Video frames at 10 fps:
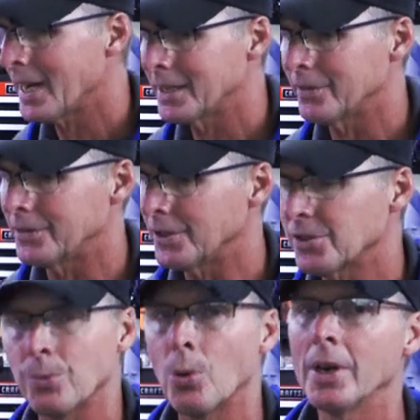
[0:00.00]
kind of
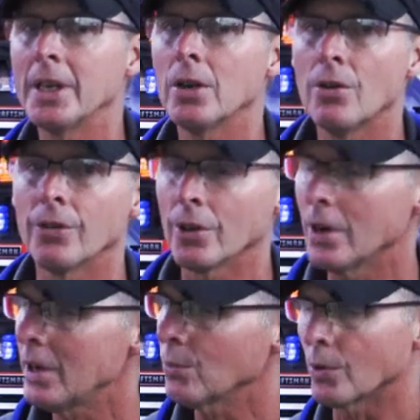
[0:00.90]
disappointing
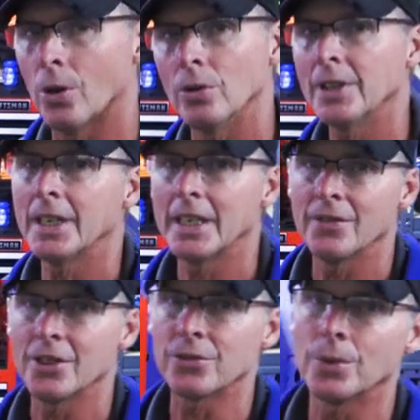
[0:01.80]
overall. We're only going to
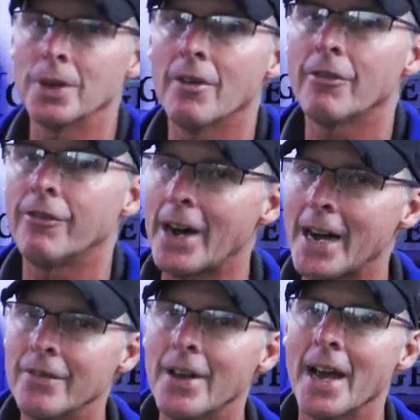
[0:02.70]
give this one
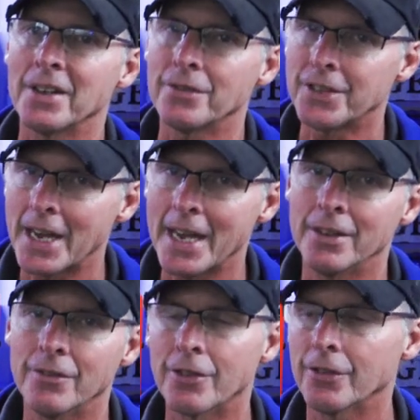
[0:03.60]
5 out of
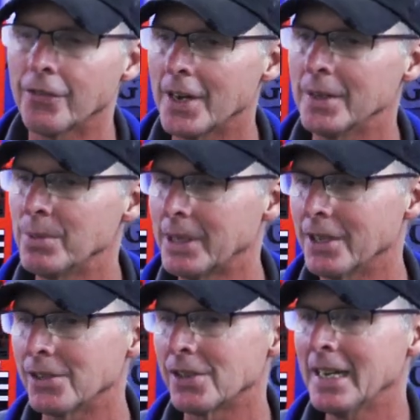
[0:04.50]
10 for fun,
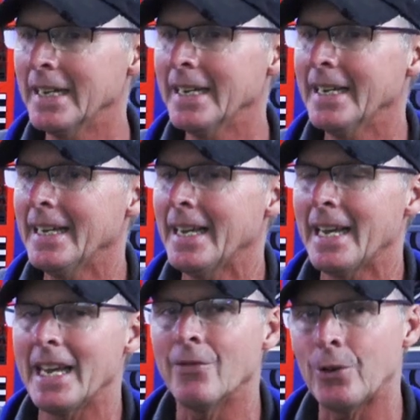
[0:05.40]
because
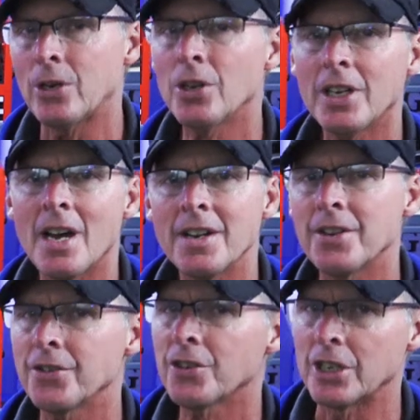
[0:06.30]
if we could have got it
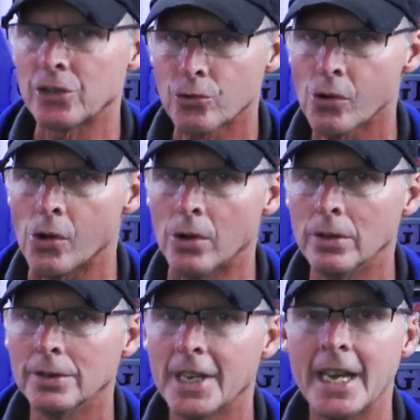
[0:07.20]
under
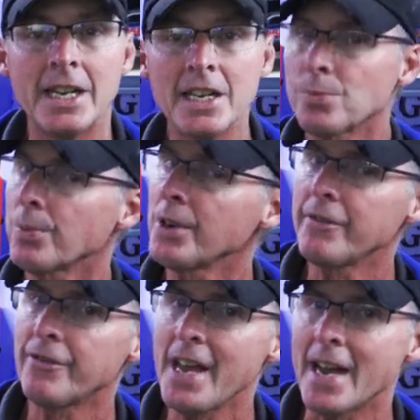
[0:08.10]
control, it is
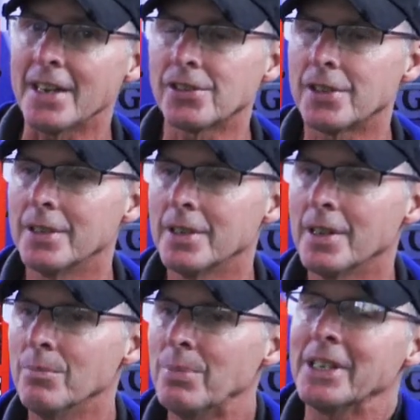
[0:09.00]
pretty fast,
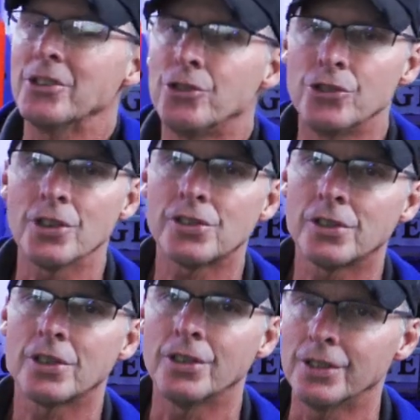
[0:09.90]
but it
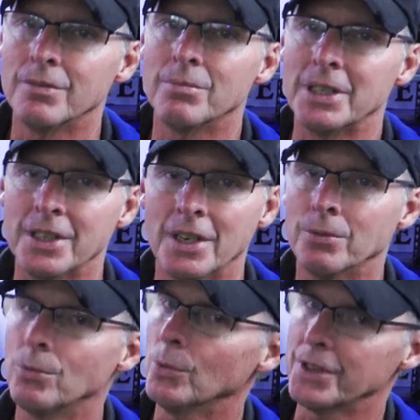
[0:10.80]
just couldn't be
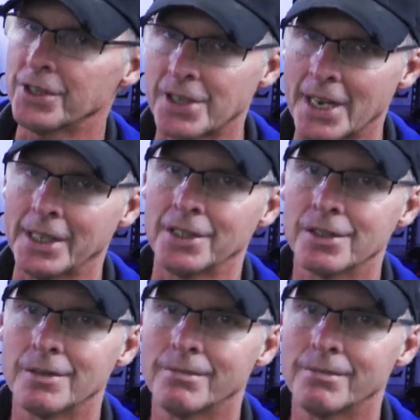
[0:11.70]
done with the settings.